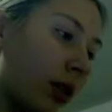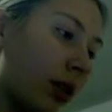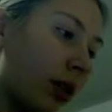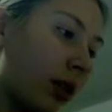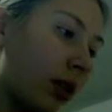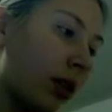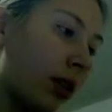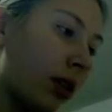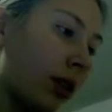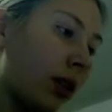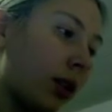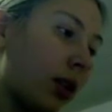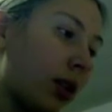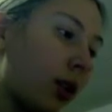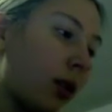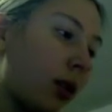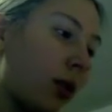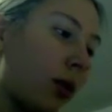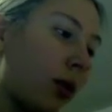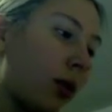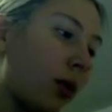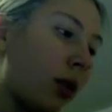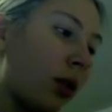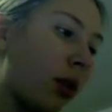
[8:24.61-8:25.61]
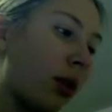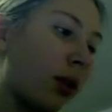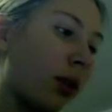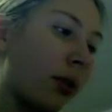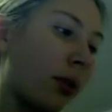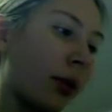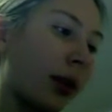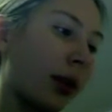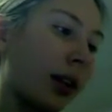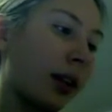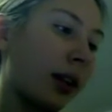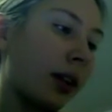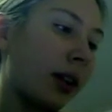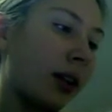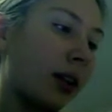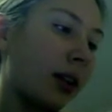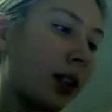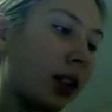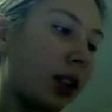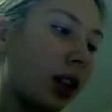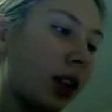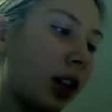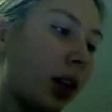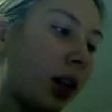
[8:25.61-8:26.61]
And go all the way down to
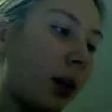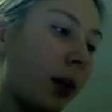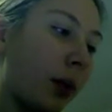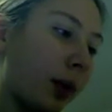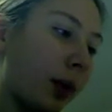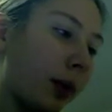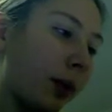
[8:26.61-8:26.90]
Europe,